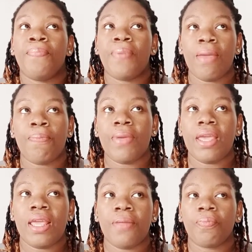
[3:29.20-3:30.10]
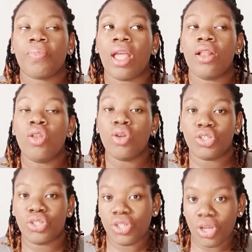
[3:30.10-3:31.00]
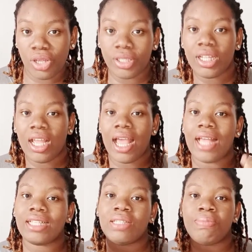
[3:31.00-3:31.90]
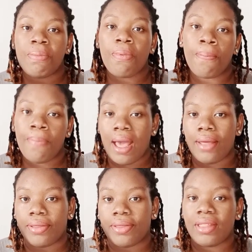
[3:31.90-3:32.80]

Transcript: baby lotion, and baby bath.